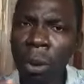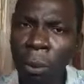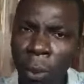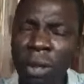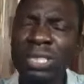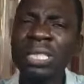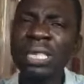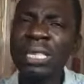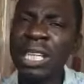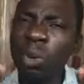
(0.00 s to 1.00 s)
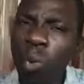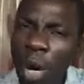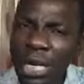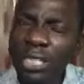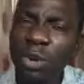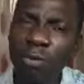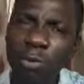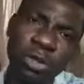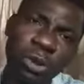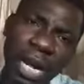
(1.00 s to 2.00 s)
But the quality of
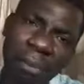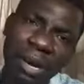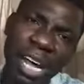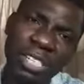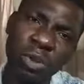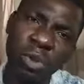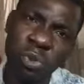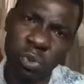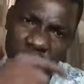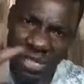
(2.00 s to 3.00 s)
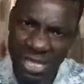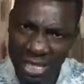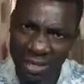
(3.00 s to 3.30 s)
what your camera is going to see